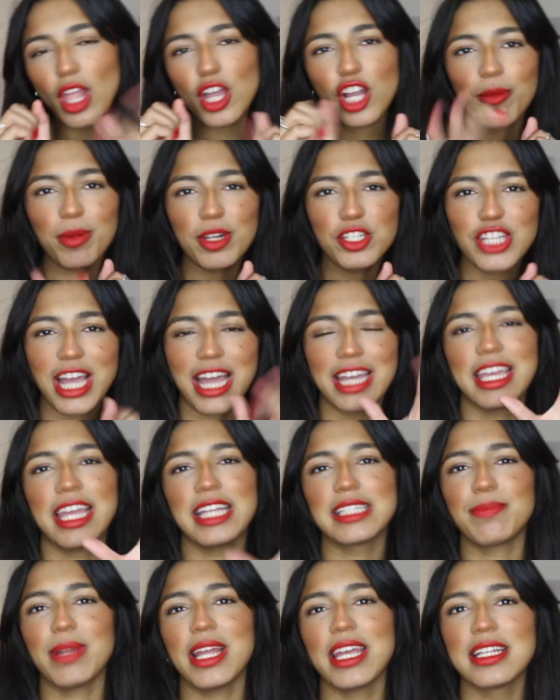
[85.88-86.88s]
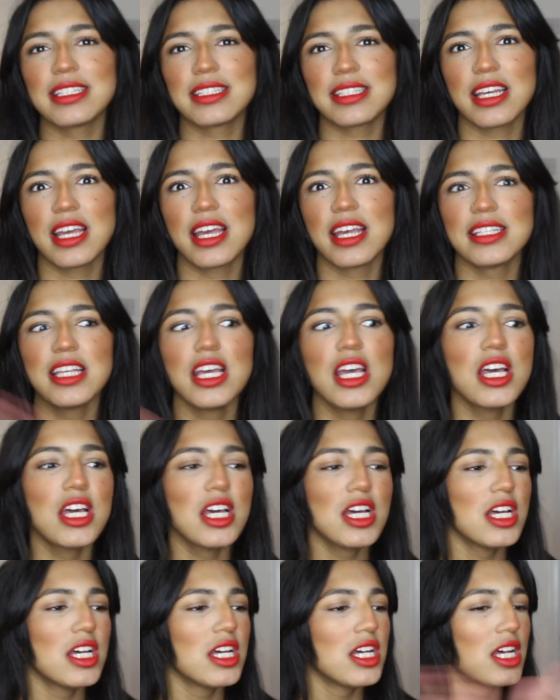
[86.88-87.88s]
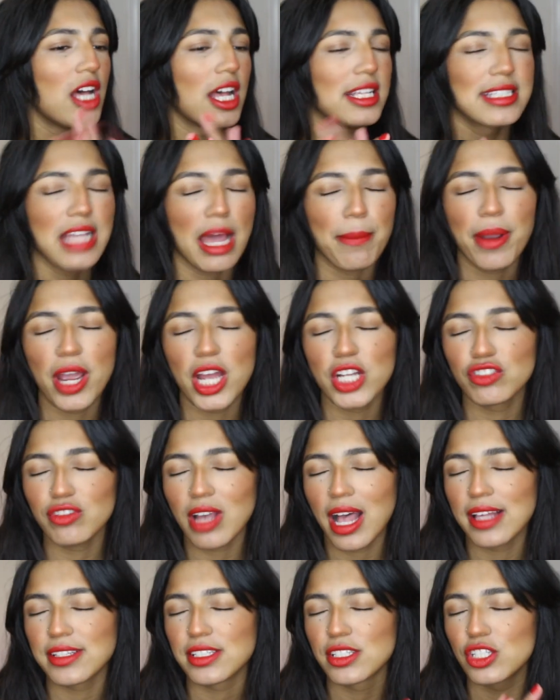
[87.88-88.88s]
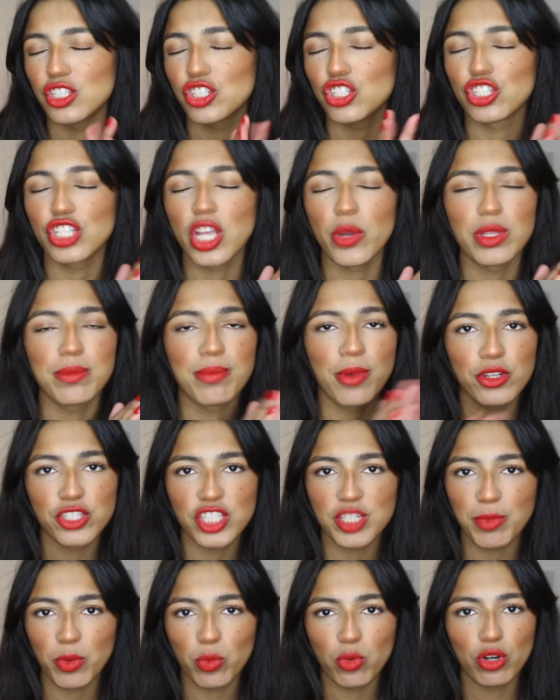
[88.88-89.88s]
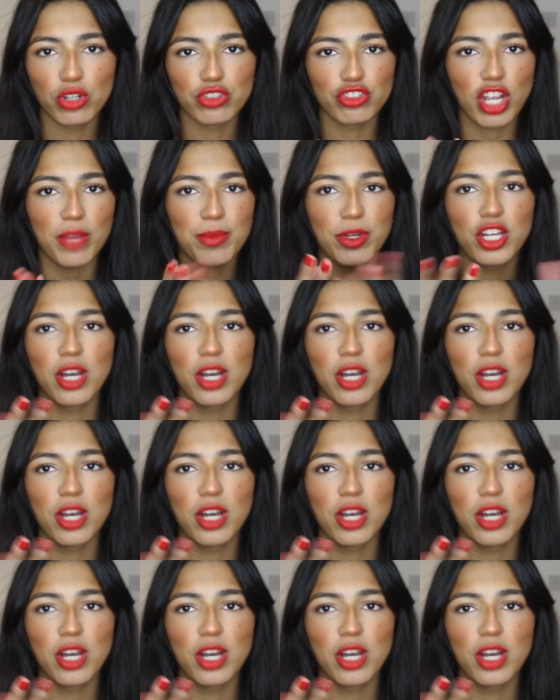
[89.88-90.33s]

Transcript: a couple of jackets, blazers, a set pair of trousers that just go with most of my wardrobe,